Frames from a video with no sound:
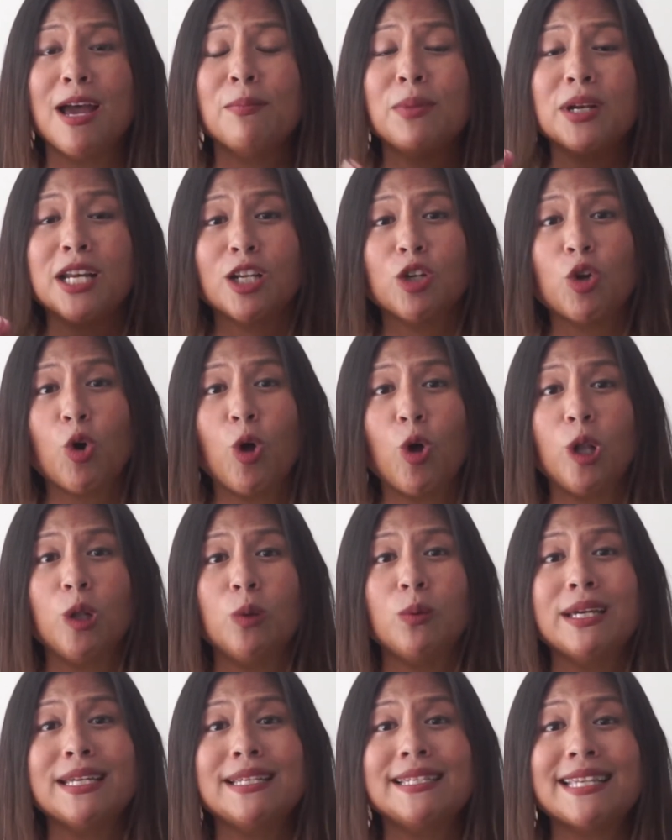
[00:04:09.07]
but it
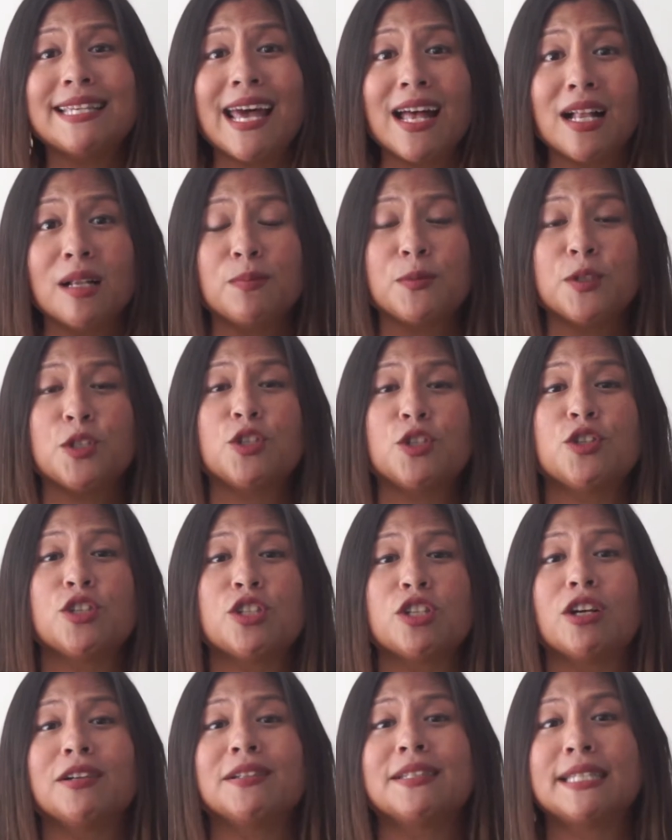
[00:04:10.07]
always helps to
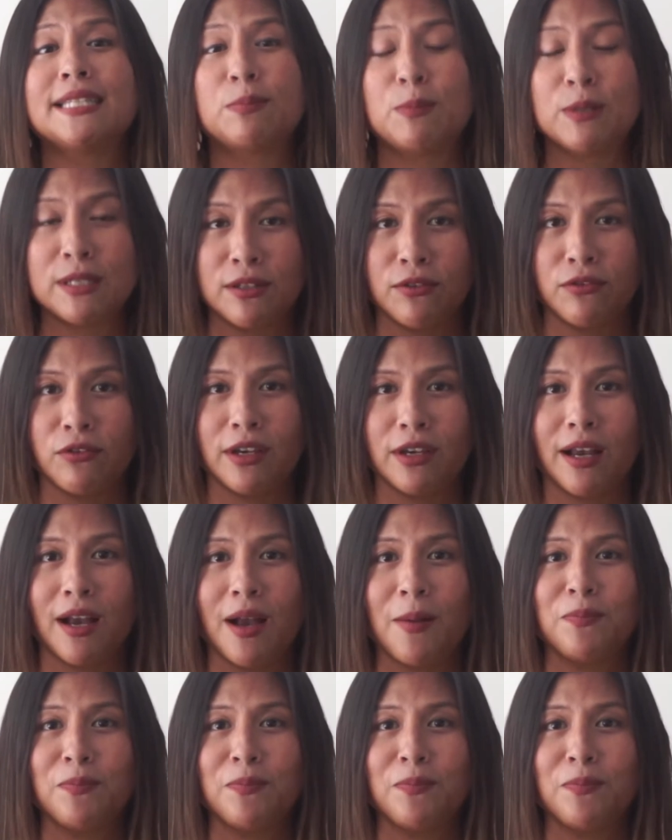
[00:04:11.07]
start specific.